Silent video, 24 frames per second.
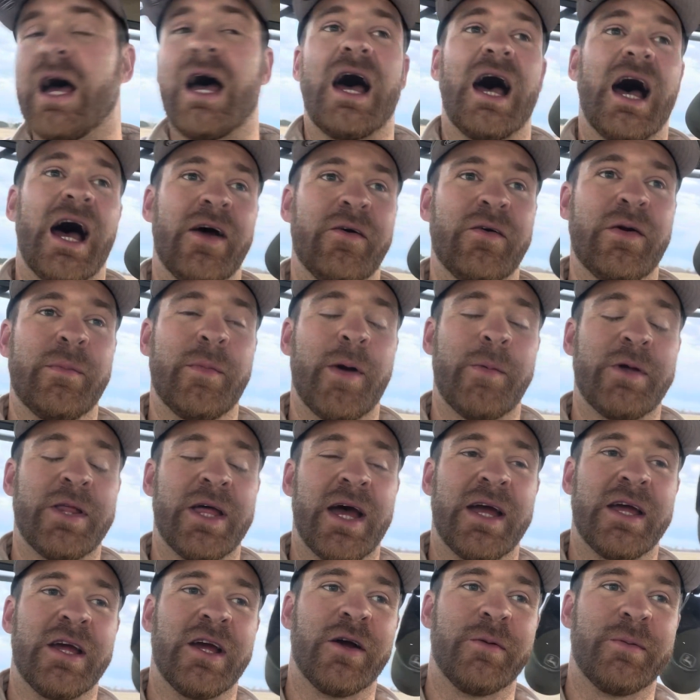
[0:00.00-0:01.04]
I remember that
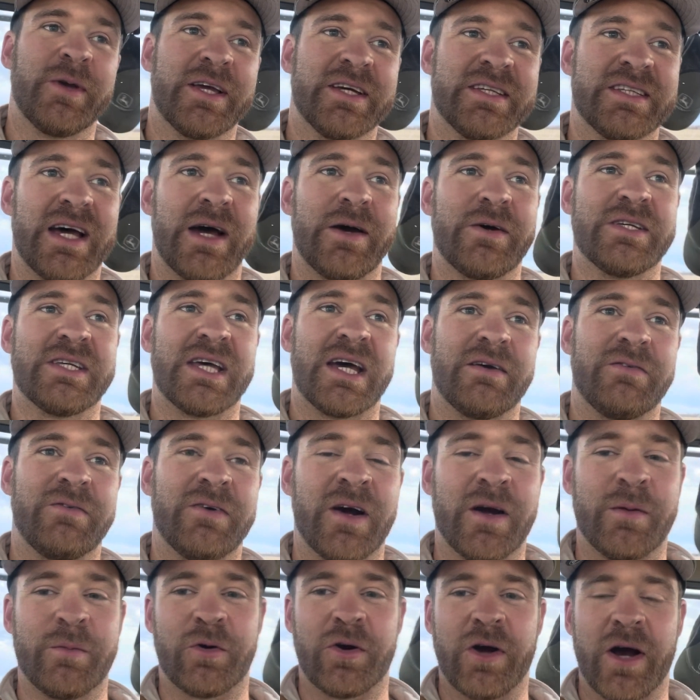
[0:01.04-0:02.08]
year because I was at
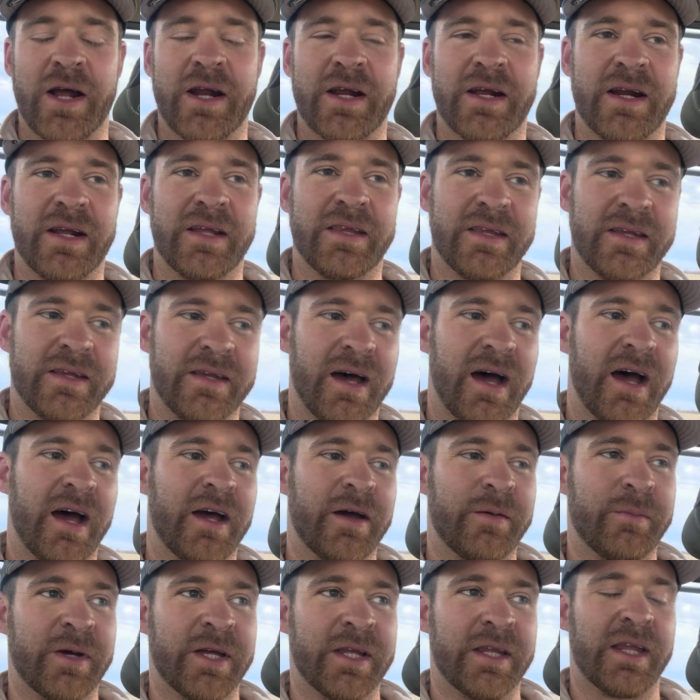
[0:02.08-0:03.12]
Farm Credit at the
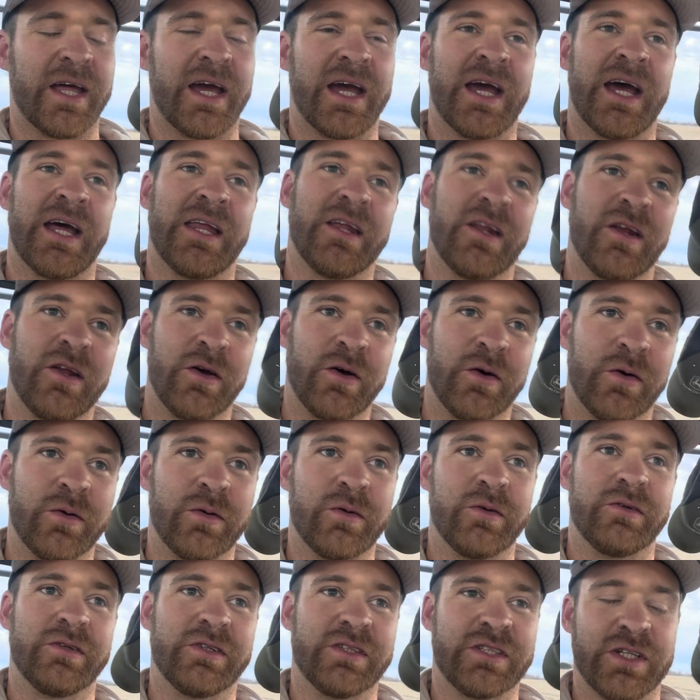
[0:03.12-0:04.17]
time, and they had to do
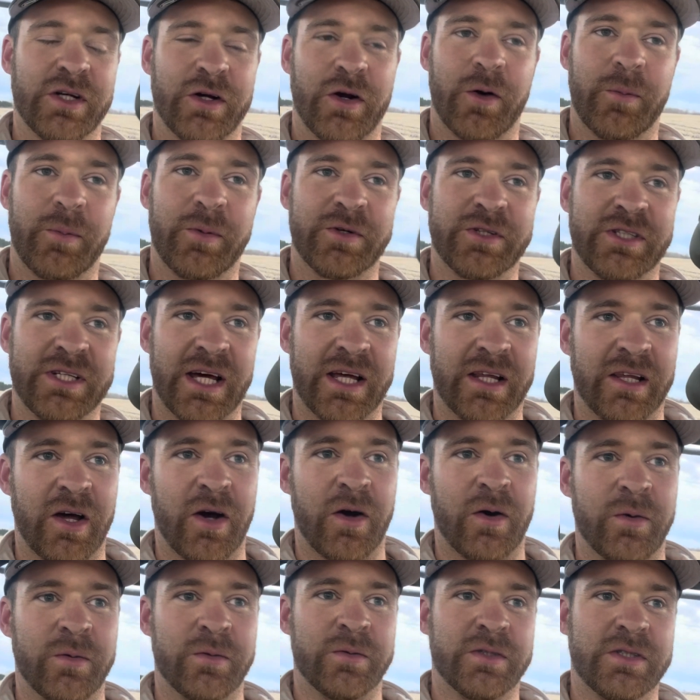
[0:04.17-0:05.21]
0% loans